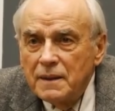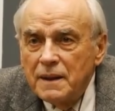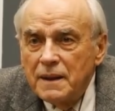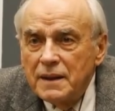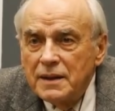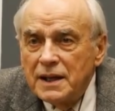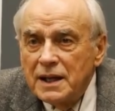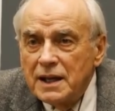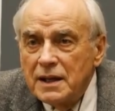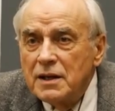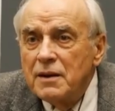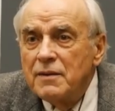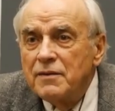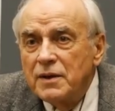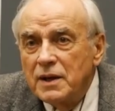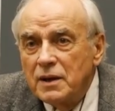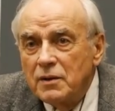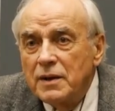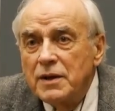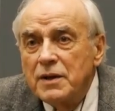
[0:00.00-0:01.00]
The
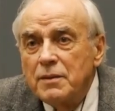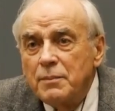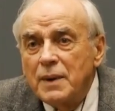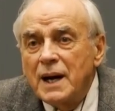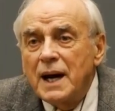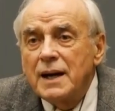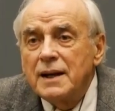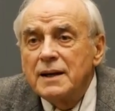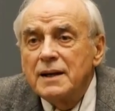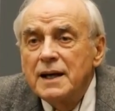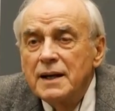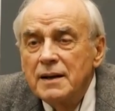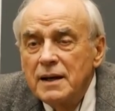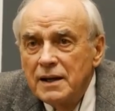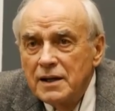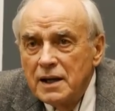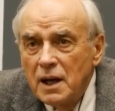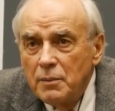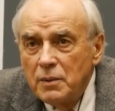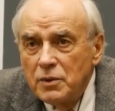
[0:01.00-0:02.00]
interference pattern in the
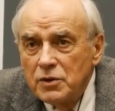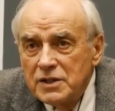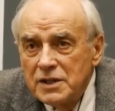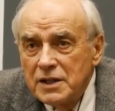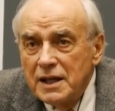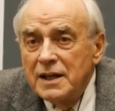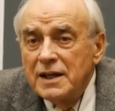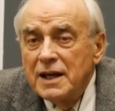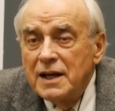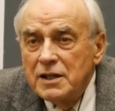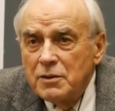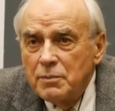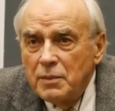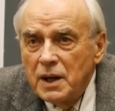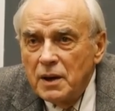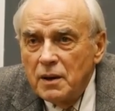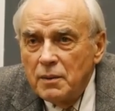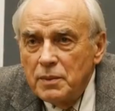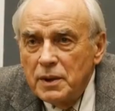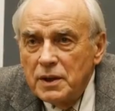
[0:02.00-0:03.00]
double-slit
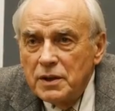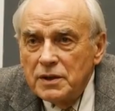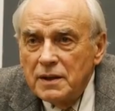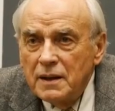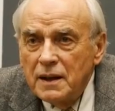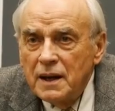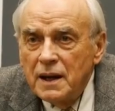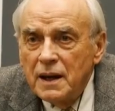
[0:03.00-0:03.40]
experiment